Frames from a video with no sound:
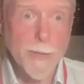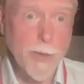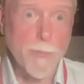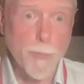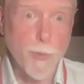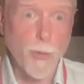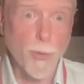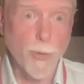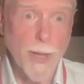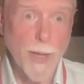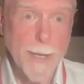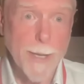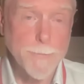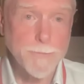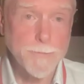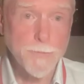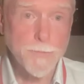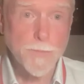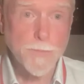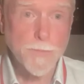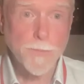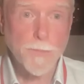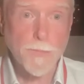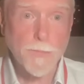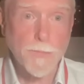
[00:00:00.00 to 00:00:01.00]
it can be a
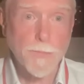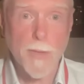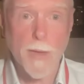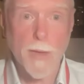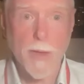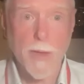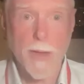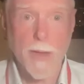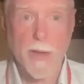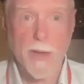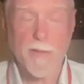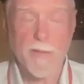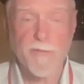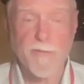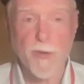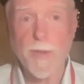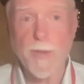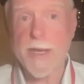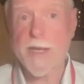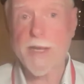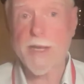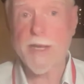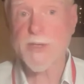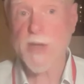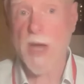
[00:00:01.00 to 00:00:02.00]
pool light.
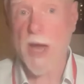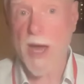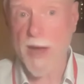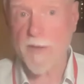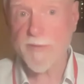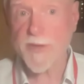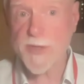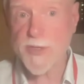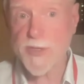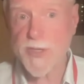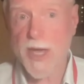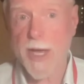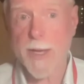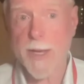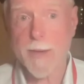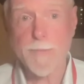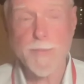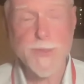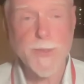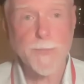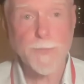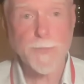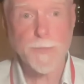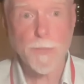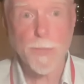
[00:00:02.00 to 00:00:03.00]
For me, is
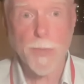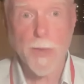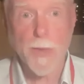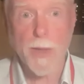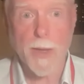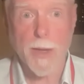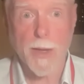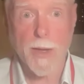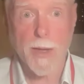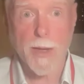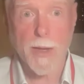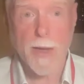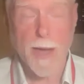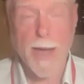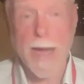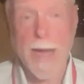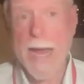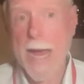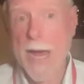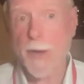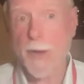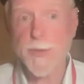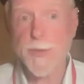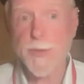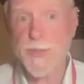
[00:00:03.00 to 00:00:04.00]
oftentimes
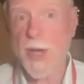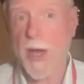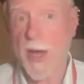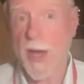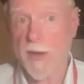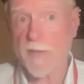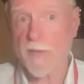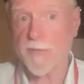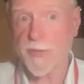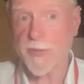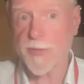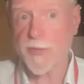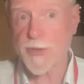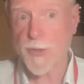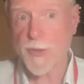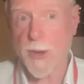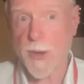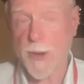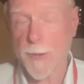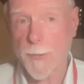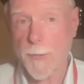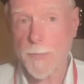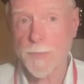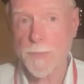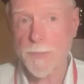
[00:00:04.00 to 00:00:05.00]
a house off the
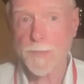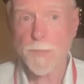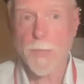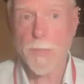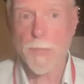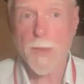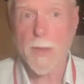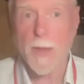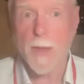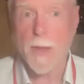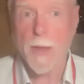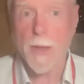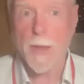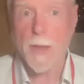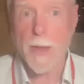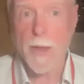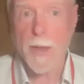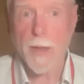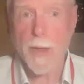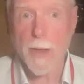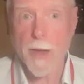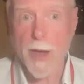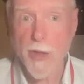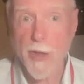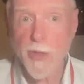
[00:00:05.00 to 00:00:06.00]
trail.
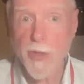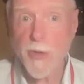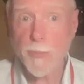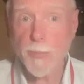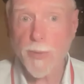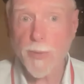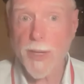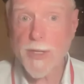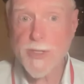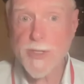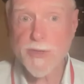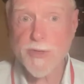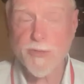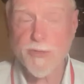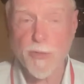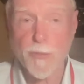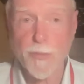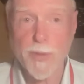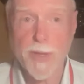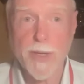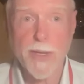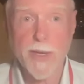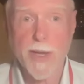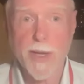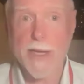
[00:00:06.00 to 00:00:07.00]
Other places
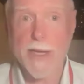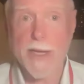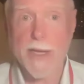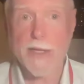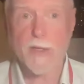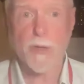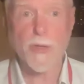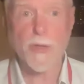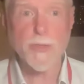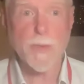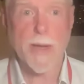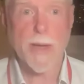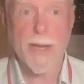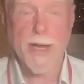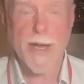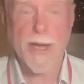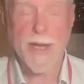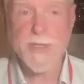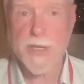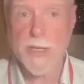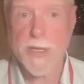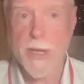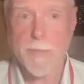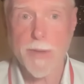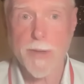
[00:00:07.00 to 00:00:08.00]
for me, I close my
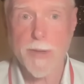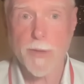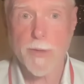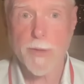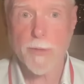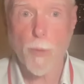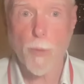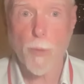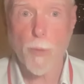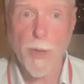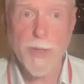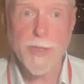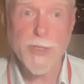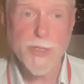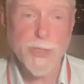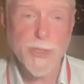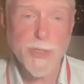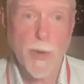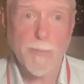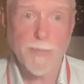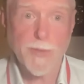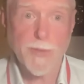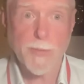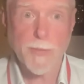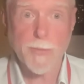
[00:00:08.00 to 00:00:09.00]
eyes and I'm on a
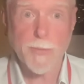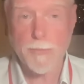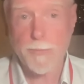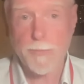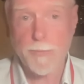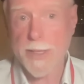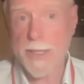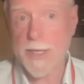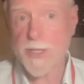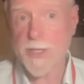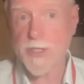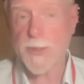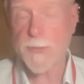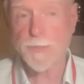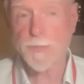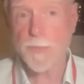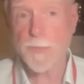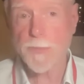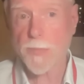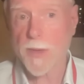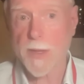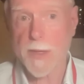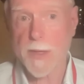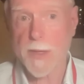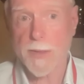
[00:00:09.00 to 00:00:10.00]
windswept beach
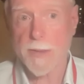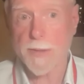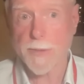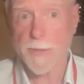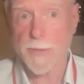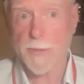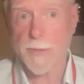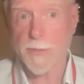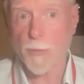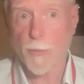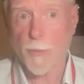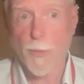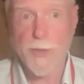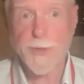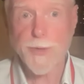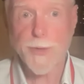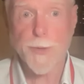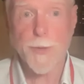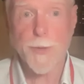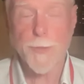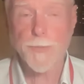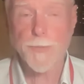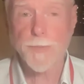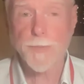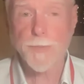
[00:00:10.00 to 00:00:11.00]
in
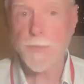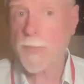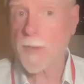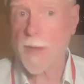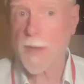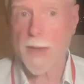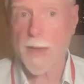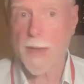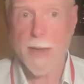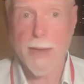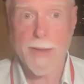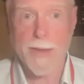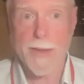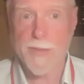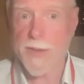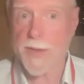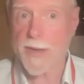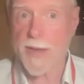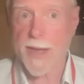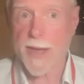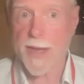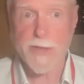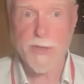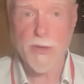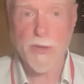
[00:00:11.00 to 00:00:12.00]
winter, and
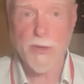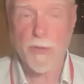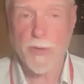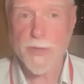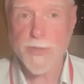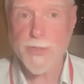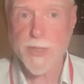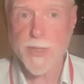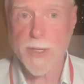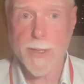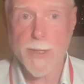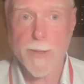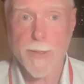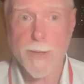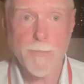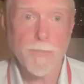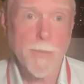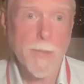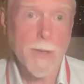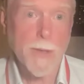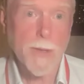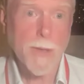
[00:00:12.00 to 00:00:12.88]
then I notice a